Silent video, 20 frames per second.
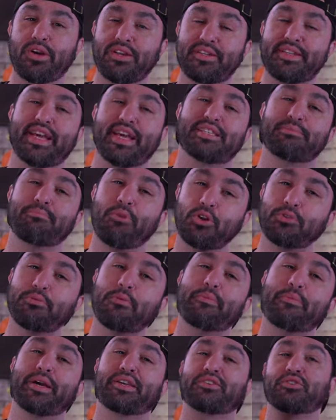where it takes
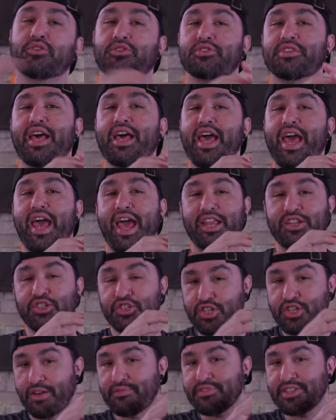multiple pixels and
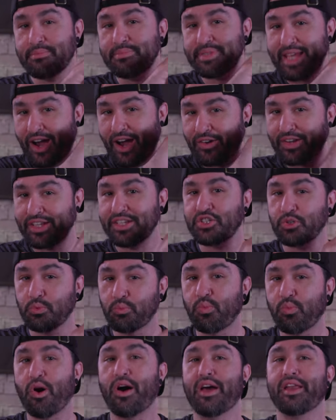shoves them down into
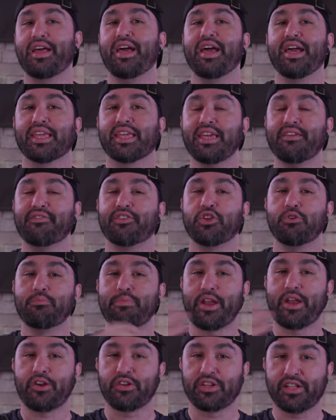one, giving you
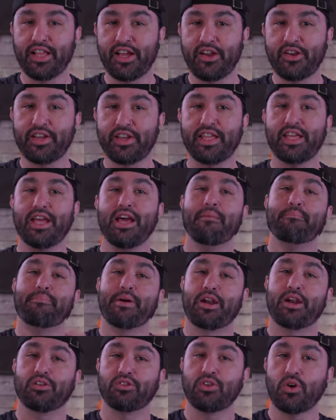better clarity,
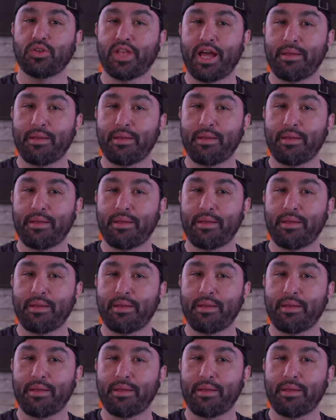better low